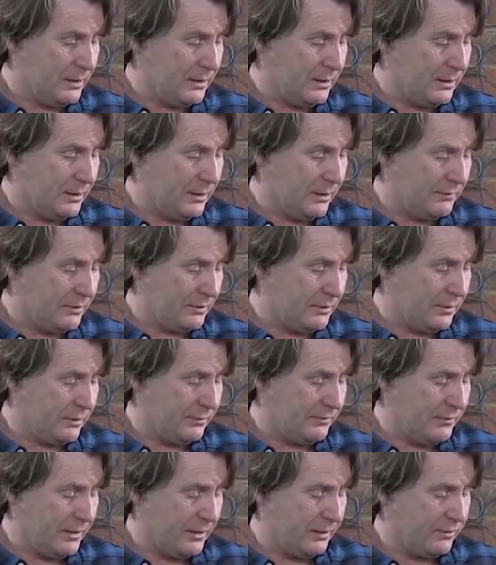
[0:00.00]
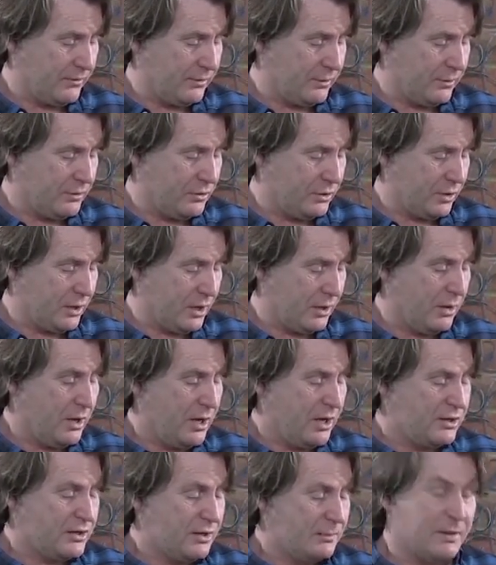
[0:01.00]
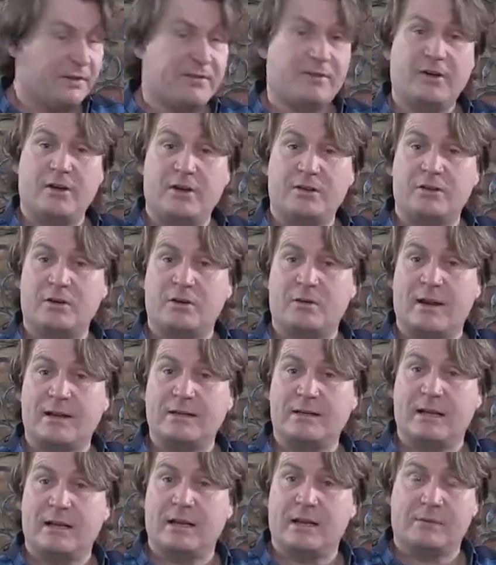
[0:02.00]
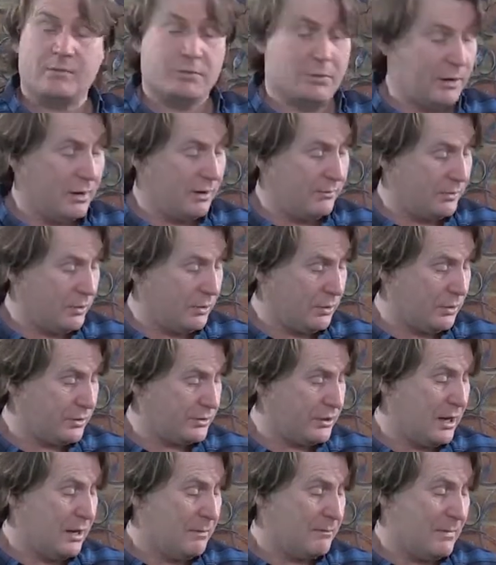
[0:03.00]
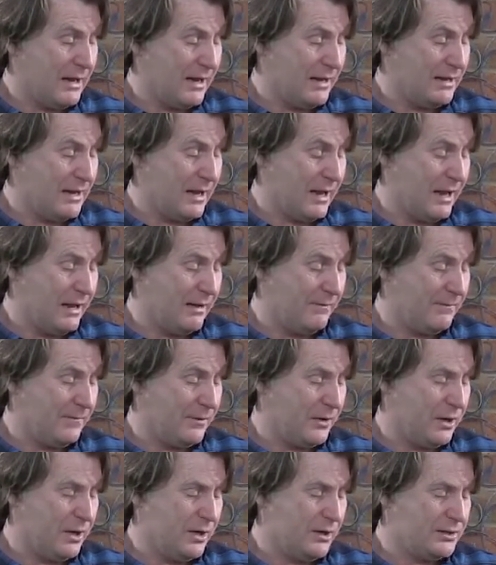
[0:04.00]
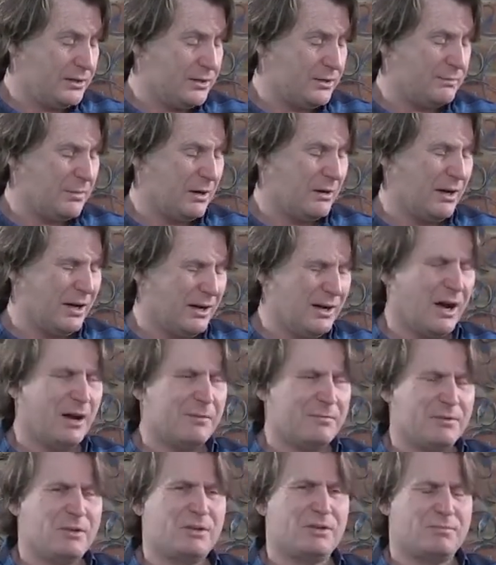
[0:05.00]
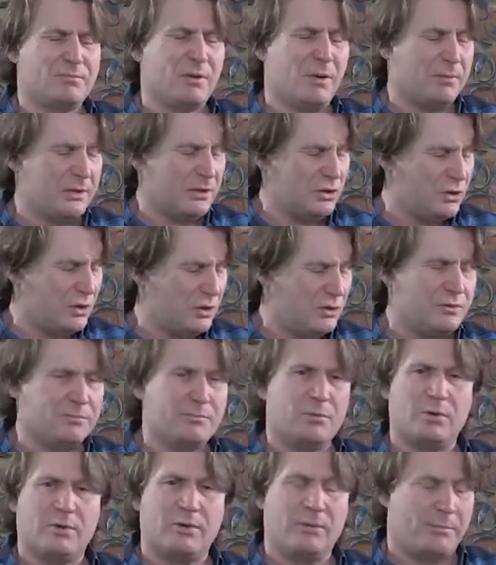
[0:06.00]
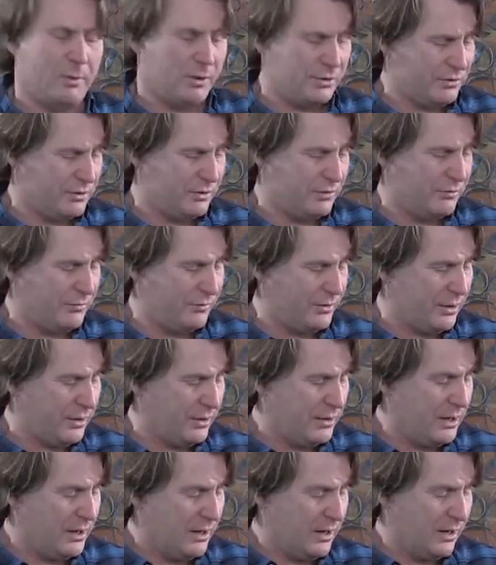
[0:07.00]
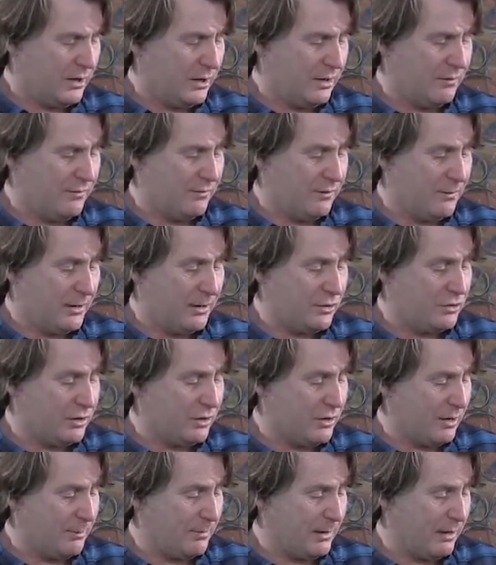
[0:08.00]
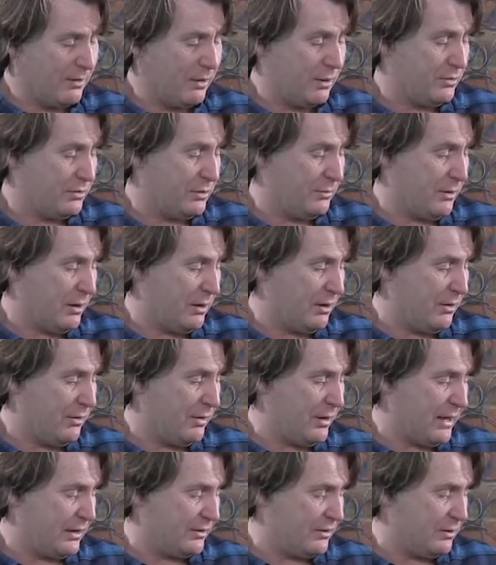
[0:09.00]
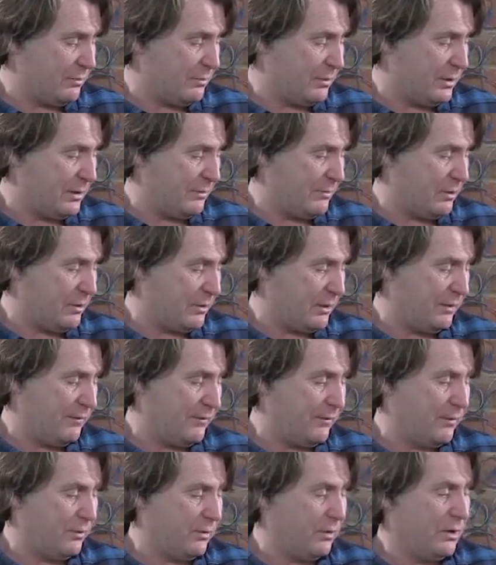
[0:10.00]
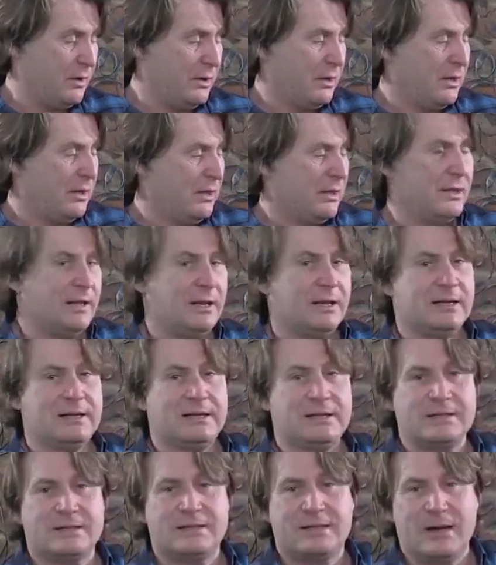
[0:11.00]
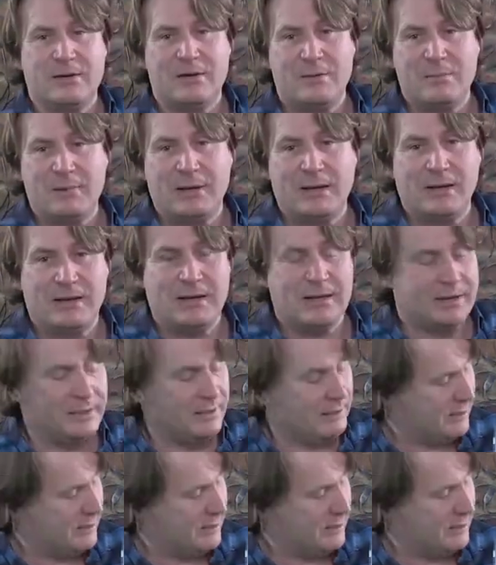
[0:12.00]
I've just got to flick through as you go. Some of the ferns are great in it as well, of course. Maidenhair ferns. Well, I'd probably choose more the Boston fern. I've got information about those. Oh, that's the one I'm looking for. The little Ceropegia.